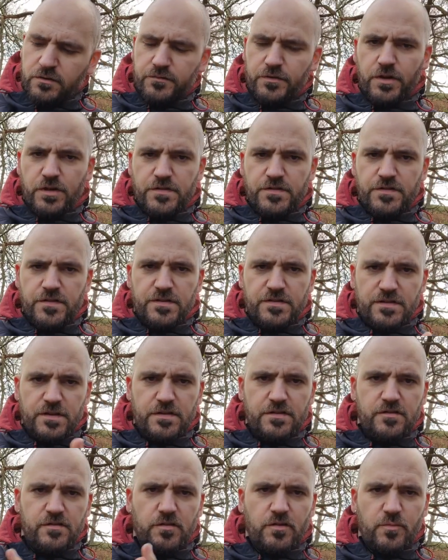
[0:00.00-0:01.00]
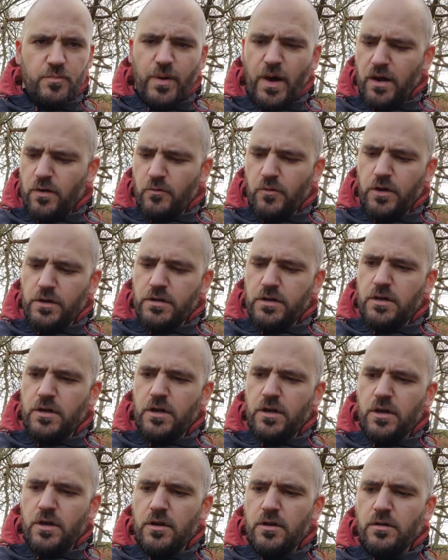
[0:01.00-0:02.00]
versus this Snugpak one
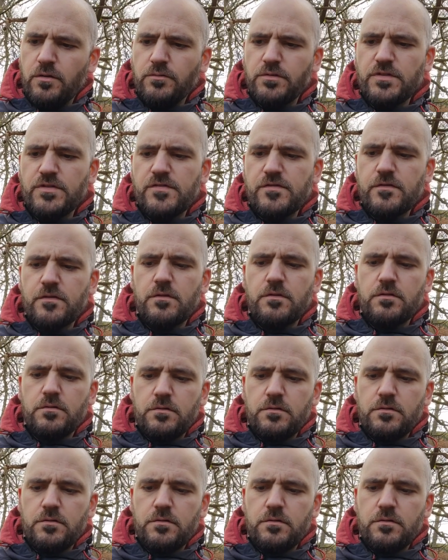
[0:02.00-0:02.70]
was